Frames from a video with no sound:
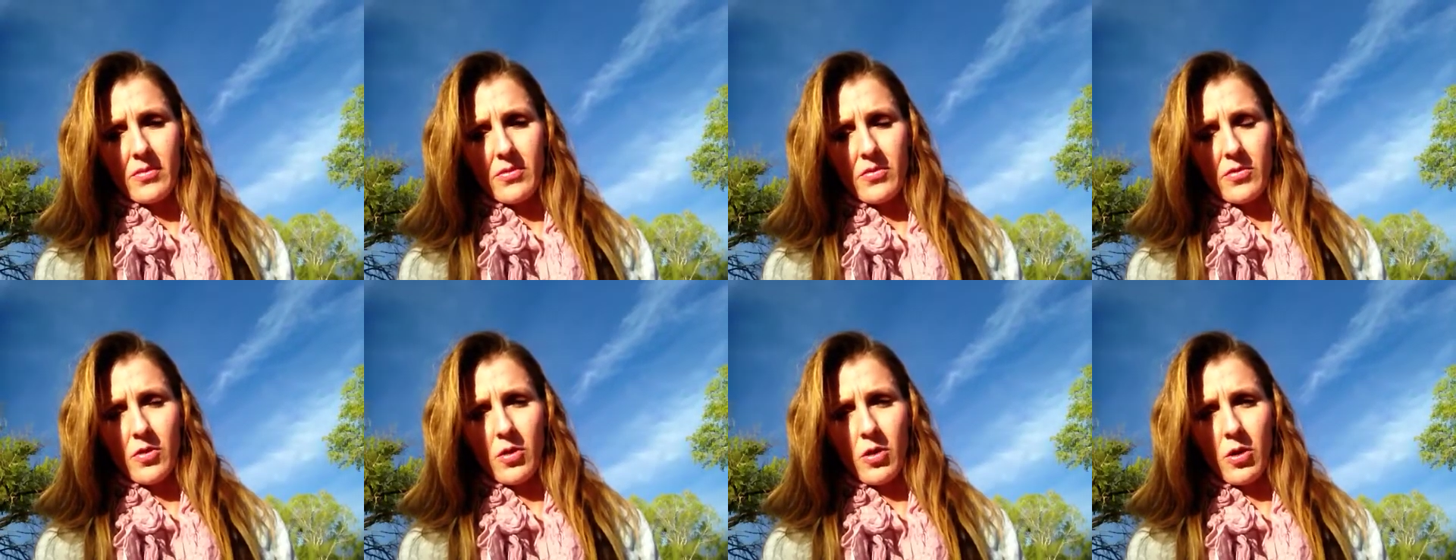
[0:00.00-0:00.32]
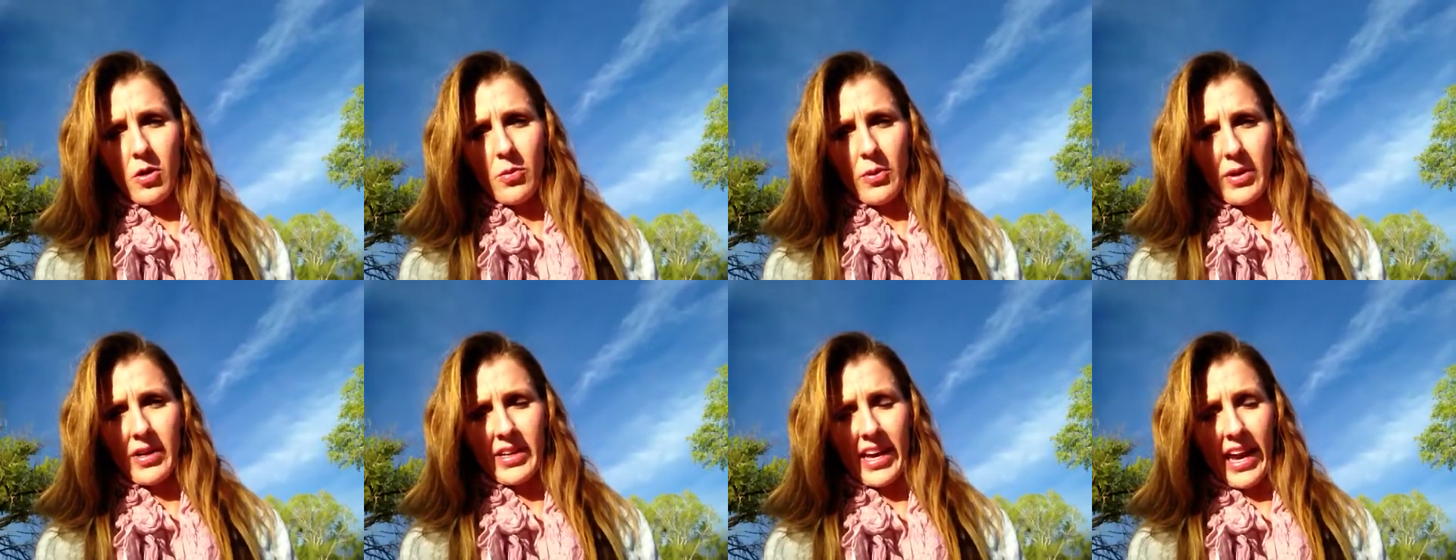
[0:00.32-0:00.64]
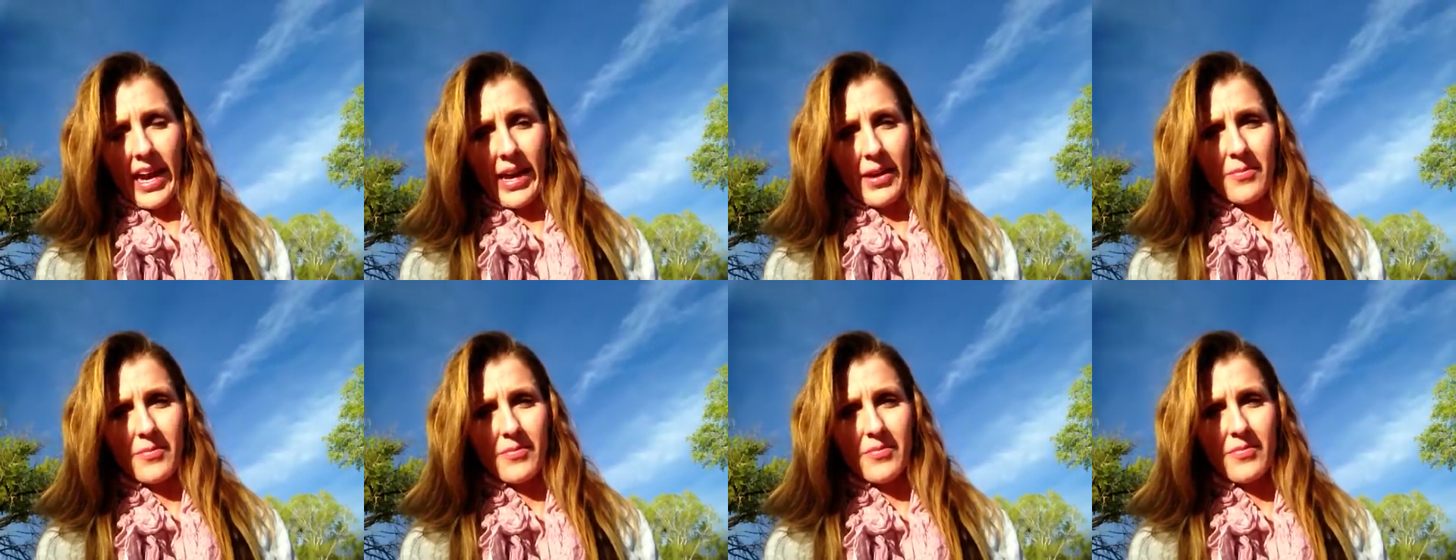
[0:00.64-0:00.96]

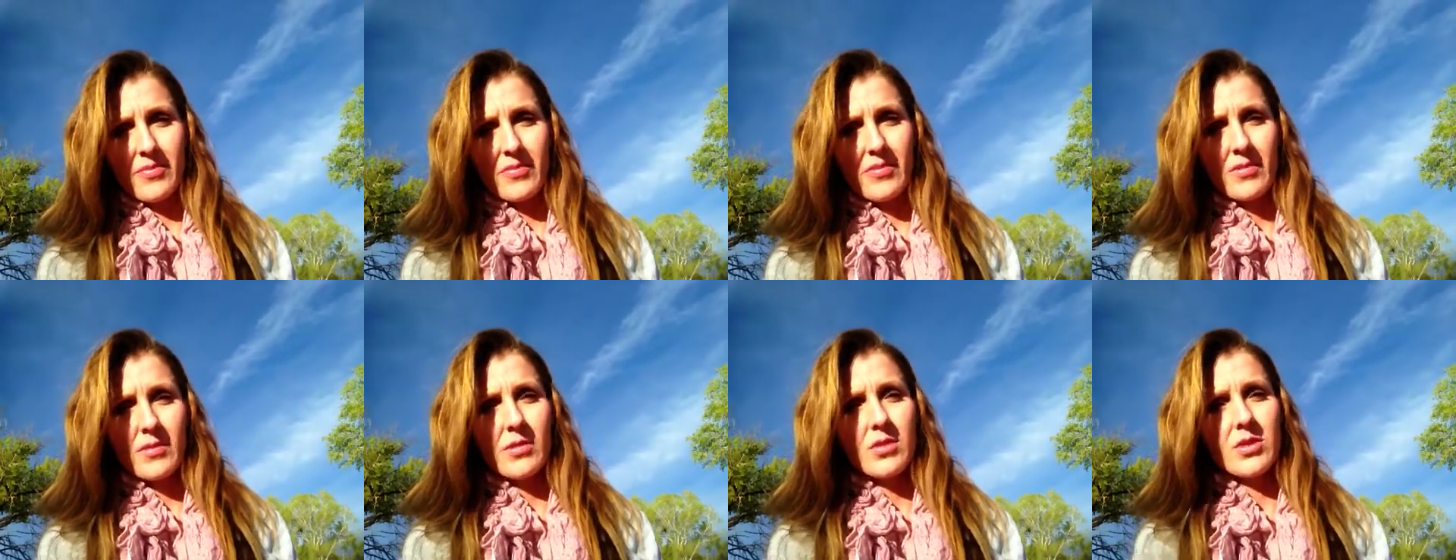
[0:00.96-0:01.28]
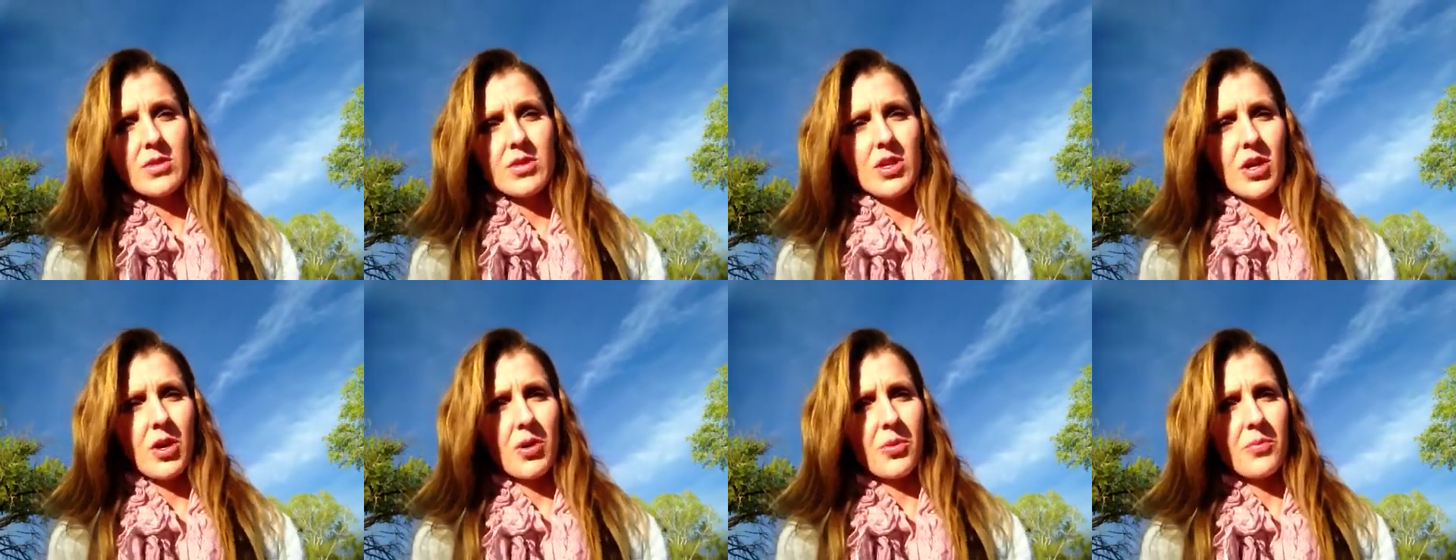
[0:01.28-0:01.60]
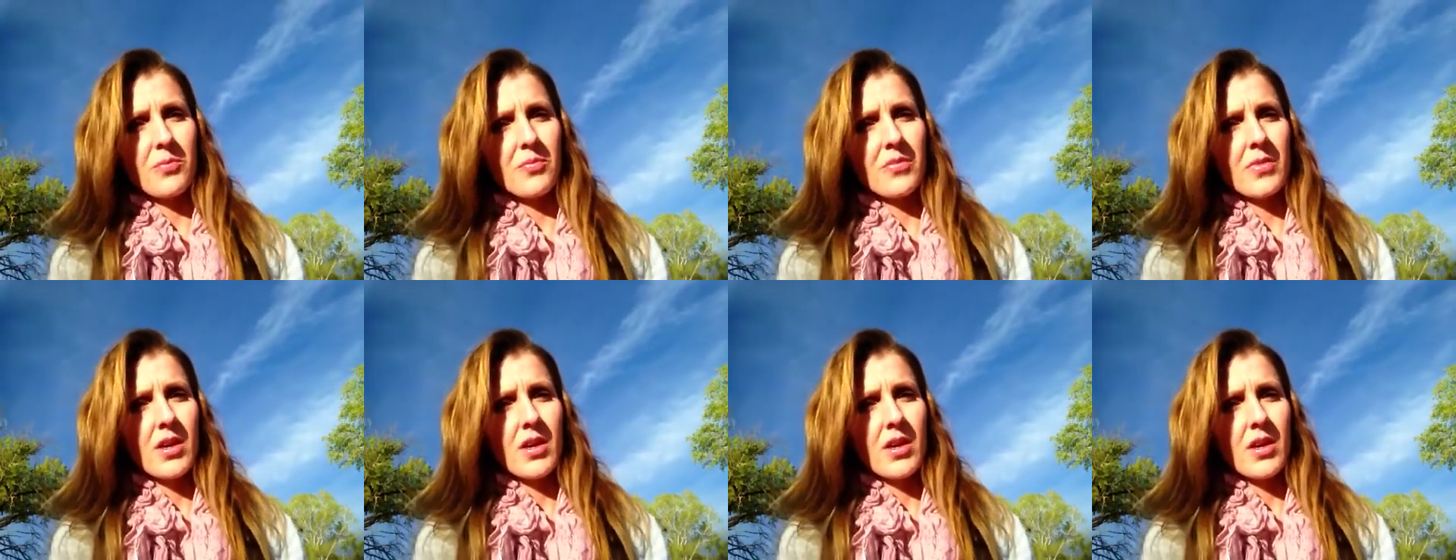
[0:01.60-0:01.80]
401k. So